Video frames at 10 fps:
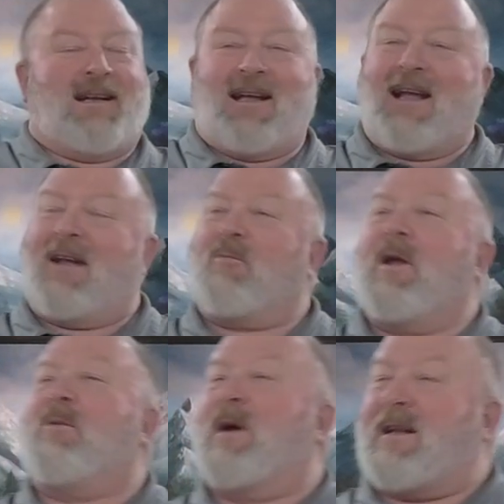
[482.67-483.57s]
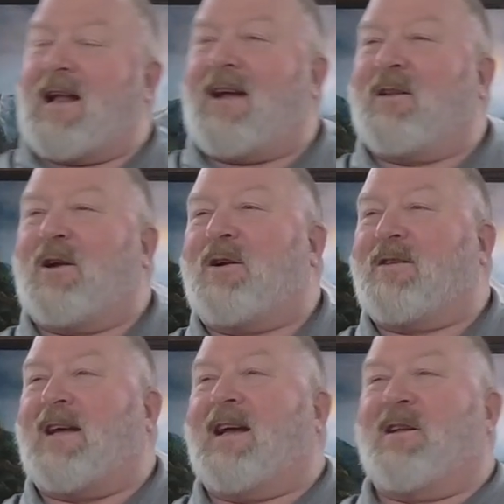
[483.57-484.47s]
And we went down there to
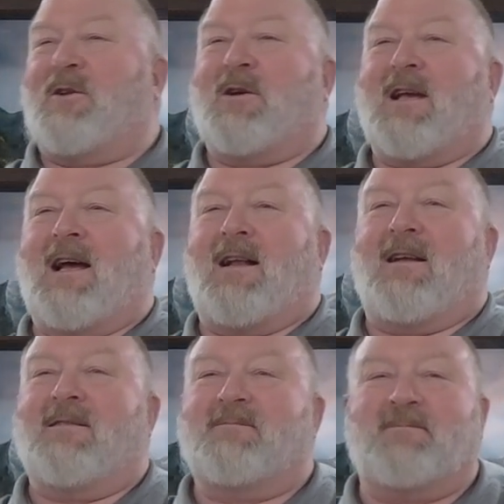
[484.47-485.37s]
take a look at it.